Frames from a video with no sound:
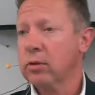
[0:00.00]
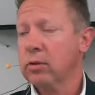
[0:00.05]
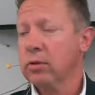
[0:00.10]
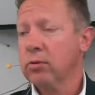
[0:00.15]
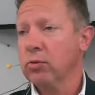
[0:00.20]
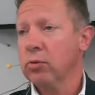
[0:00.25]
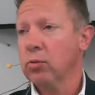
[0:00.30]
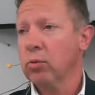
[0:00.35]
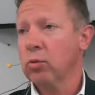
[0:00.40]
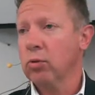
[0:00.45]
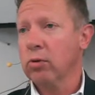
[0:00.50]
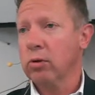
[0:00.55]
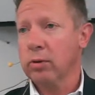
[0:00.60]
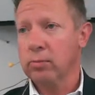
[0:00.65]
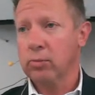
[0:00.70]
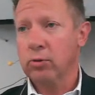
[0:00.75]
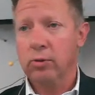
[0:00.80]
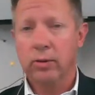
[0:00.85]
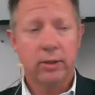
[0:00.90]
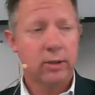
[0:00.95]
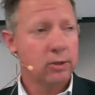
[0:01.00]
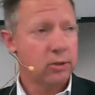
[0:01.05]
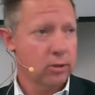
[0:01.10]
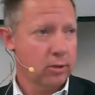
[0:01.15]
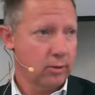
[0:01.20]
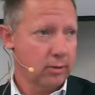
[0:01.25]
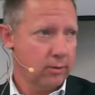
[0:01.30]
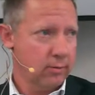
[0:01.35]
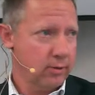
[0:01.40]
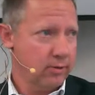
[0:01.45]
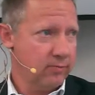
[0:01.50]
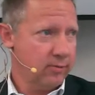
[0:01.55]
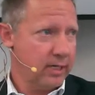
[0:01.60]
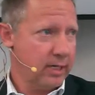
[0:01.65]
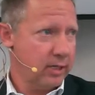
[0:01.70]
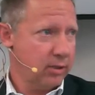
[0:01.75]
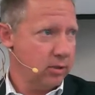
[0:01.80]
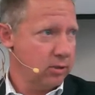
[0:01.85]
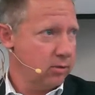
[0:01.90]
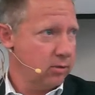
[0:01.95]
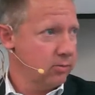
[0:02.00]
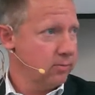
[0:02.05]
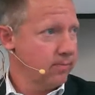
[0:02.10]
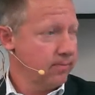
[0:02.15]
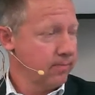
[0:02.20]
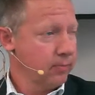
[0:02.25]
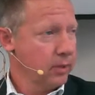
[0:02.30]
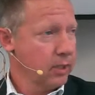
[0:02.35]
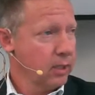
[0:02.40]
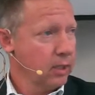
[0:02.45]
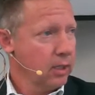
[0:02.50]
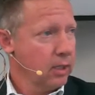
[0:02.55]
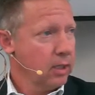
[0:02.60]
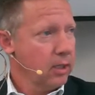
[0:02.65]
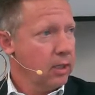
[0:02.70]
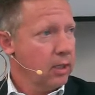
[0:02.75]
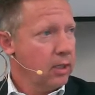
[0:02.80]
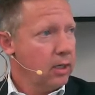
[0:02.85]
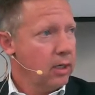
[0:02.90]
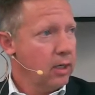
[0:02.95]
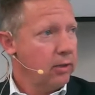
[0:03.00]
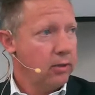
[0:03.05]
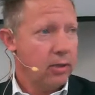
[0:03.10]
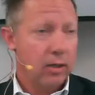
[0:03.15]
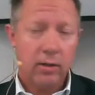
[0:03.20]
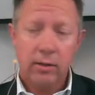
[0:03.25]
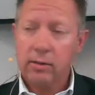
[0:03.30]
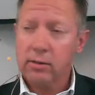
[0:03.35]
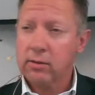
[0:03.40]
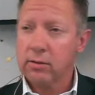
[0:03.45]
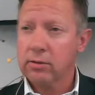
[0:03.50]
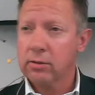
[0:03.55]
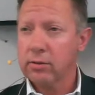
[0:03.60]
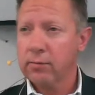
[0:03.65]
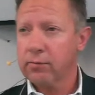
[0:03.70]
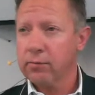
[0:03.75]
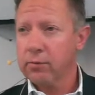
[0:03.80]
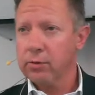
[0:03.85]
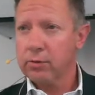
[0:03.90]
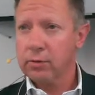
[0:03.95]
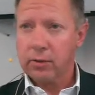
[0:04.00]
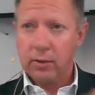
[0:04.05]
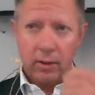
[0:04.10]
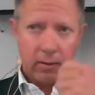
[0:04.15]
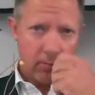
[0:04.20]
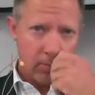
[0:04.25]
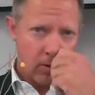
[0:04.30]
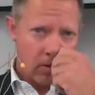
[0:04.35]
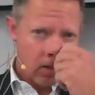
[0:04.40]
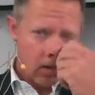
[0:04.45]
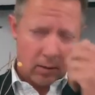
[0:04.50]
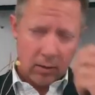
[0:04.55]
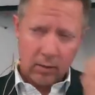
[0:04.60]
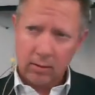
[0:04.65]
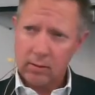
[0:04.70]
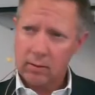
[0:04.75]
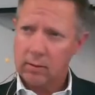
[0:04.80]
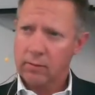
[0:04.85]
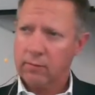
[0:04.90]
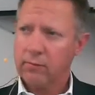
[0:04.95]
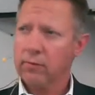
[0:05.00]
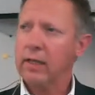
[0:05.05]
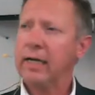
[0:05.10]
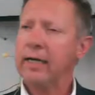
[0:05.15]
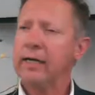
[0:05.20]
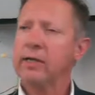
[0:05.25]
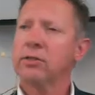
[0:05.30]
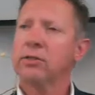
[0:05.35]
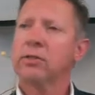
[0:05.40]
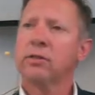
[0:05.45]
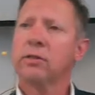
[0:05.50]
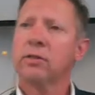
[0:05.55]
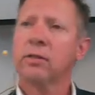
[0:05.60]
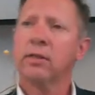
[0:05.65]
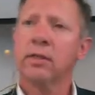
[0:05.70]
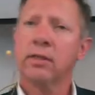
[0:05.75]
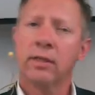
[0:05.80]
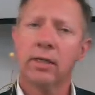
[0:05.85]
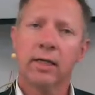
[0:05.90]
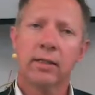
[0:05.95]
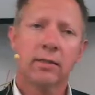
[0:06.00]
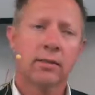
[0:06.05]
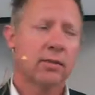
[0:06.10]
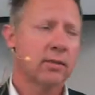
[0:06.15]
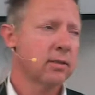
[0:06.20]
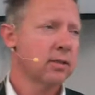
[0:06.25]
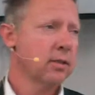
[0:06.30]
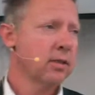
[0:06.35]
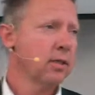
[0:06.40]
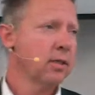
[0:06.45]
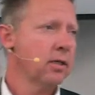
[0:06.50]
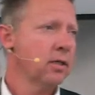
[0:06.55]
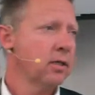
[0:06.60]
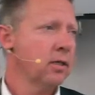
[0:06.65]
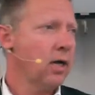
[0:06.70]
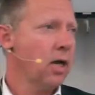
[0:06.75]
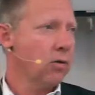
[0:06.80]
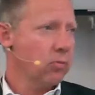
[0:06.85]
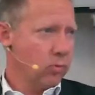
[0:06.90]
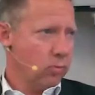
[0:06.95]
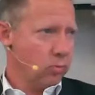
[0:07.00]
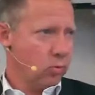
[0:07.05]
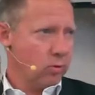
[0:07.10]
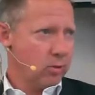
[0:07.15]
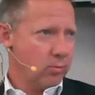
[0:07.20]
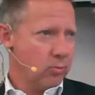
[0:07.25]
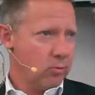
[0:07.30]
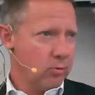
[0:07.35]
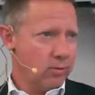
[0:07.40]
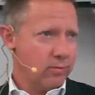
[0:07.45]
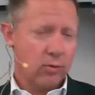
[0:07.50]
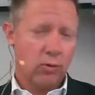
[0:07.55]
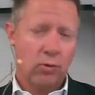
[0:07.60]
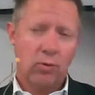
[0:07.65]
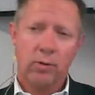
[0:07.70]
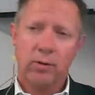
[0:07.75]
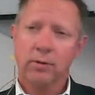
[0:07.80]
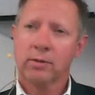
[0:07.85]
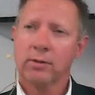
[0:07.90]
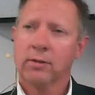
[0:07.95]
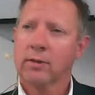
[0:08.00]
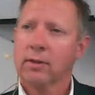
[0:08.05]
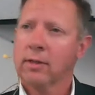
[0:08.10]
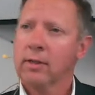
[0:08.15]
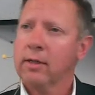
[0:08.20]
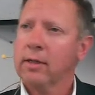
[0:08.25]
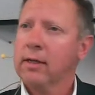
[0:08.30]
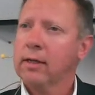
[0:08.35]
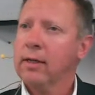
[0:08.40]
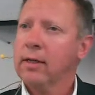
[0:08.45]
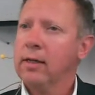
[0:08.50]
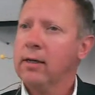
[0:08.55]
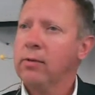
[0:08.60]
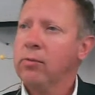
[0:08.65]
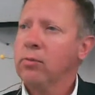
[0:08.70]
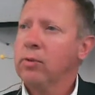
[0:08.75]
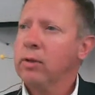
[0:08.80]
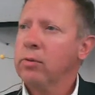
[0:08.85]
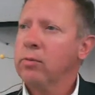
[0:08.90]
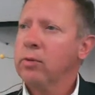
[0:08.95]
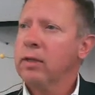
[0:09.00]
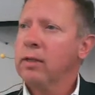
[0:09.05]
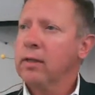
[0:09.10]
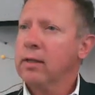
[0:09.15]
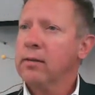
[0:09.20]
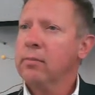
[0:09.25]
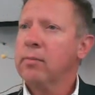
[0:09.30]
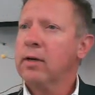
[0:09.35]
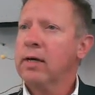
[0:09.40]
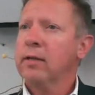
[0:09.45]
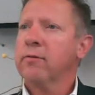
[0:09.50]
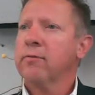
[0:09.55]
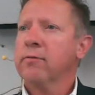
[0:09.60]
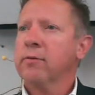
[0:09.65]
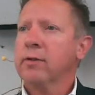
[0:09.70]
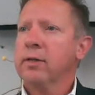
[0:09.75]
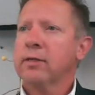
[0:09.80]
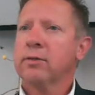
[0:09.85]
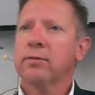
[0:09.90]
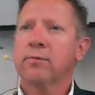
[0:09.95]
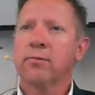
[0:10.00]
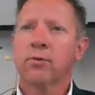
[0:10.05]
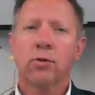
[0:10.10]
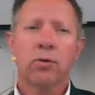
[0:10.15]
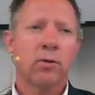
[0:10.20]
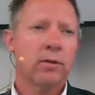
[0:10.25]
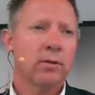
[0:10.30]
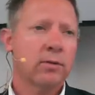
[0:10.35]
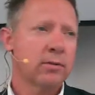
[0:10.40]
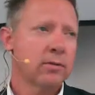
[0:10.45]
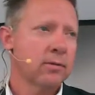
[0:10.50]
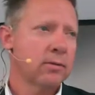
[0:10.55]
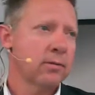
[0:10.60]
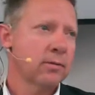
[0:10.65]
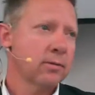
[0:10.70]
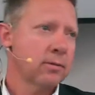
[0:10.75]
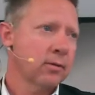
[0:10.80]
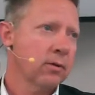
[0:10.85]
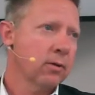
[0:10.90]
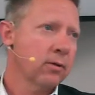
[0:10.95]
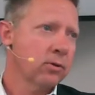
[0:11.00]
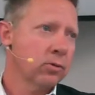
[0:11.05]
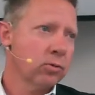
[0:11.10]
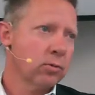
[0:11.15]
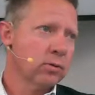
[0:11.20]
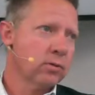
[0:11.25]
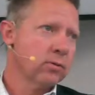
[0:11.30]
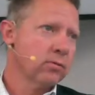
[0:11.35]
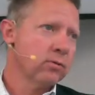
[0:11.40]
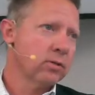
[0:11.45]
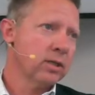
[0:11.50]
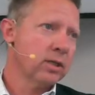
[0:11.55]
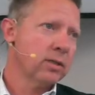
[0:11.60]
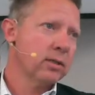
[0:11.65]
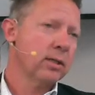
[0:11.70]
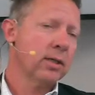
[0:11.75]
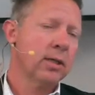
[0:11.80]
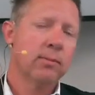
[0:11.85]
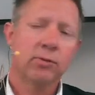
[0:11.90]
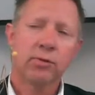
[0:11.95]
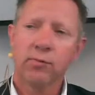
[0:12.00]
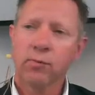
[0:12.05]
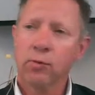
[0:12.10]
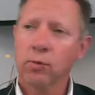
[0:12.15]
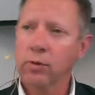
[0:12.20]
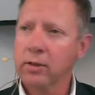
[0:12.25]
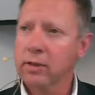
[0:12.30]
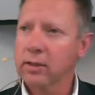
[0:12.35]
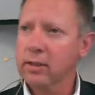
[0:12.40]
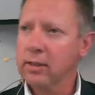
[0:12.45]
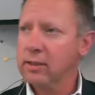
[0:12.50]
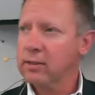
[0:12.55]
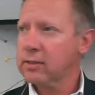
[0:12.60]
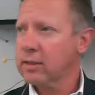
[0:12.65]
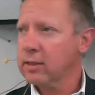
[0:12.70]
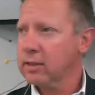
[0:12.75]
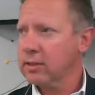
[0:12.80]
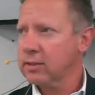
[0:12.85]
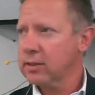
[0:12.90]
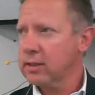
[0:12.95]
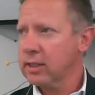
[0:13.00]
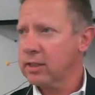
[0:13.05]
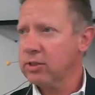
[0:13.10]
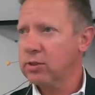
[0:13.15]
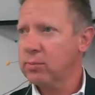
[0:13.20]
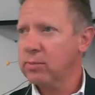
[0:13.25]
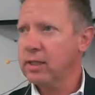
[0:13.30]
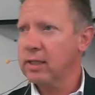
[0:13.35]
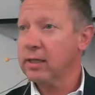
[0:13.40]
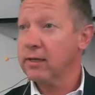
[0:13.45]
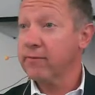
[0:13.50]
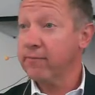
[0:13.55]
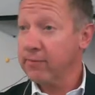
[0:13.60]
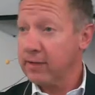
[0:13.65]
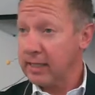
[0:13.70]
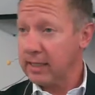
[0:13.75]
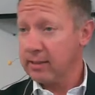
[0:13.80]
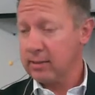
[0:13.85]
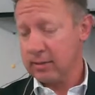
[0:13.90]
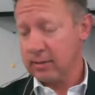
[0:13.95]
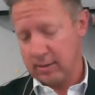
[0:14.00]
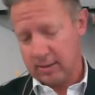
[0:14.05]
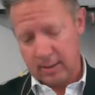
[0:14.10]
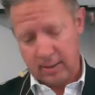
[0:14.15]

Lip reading: rewardable and eternal in value. And there's the fruit of the flesh, and that's not rewardable, of course. And when we live by the flesh, of course, all sorts of sin comes forth, and these things need to be confessed.